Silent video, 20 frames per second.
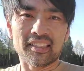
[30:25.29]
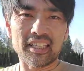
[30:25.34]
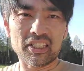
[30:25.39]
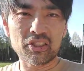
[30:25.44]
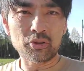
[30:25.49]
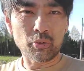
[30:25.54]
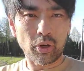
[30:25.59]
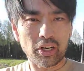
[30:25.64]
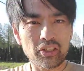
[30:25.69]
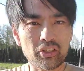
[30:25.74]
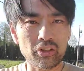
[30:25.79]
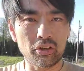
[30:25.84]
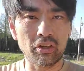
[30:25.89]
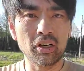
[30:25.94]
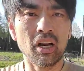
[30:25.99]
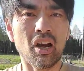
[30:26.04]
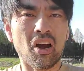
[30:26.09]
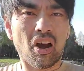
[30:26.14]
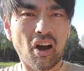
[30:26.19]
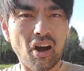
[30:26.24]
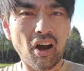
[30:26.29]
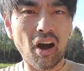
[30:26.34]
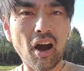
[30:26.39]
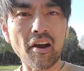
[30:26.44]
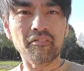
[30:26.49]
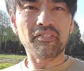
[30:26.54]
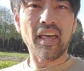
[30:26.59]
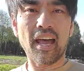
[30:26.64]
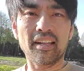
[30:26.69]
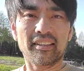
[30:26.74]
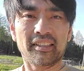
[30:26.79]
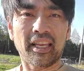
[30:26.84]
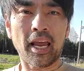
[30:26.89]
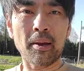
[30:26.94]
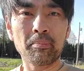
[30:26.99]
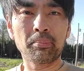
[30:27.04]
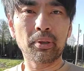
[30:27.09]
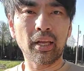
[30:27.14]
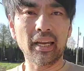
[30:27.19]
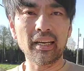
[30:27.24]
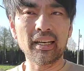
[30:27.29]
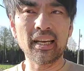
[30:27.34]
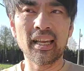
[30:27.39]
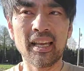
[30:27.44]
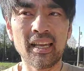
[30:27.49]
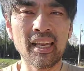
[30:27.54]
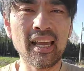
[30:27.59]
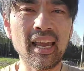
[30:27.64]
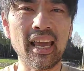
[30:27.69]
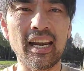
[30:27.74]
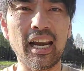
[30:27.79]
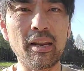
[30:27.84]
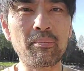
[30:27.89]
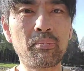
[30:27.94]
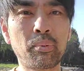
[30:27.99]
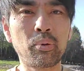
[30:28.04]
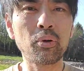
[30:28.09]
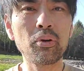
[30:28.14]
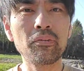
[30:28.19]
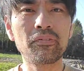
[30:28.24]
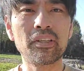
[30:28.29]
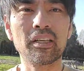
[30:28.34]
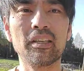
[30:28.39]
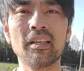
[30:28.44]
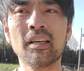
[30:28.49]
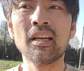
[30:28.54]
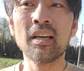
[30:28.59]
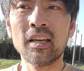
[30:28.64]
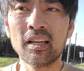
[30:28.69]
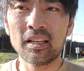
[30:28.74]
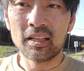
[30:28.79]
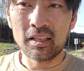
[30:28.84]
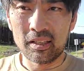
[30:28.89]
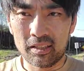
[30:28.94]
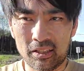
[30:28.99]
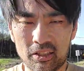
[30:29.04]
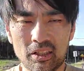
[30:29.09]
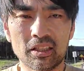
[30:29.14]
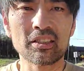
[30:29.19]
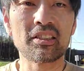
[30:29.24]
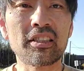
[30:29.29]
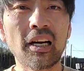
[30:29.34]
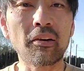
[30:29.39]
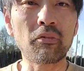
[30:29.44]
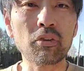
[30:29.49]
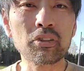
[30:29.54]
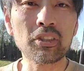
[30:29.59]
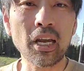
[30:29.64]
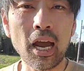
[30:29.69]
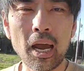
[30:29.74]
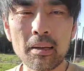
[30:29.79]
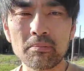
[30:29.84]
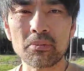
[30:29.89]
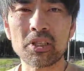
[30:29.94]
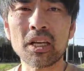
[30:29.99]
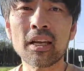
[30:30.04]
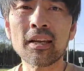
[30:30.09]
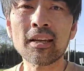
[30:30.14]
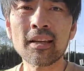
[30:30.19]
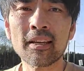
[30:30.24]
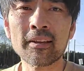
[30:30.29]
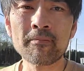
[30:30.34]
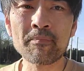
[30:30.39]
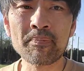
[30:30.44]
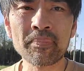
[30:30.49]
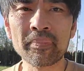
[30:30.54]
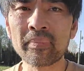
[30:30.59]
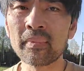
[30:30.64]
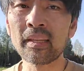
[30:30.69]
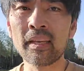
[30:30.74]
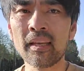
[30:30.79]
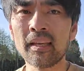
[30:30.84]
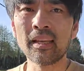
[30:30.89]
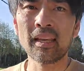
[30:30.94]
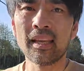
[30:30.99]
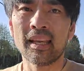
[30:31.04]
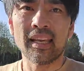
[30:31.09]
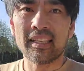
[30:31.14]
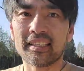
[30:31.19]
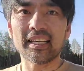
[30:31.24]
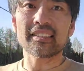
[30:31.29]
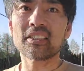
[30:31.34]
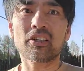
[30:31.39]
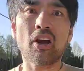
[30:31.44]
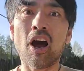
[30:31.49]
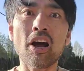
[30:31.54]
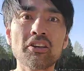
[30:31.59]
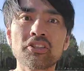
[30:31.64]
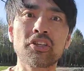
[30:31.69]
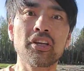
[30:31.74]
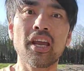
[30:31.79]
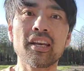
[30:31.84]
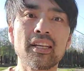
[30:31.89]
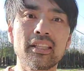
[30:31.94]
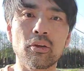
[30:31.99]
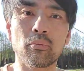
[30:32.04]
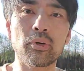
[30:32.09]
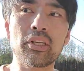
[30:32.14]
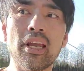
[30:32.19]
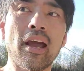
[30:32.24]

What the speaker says: the structure of that template, and I proved it several times. It doesn't cost you anything.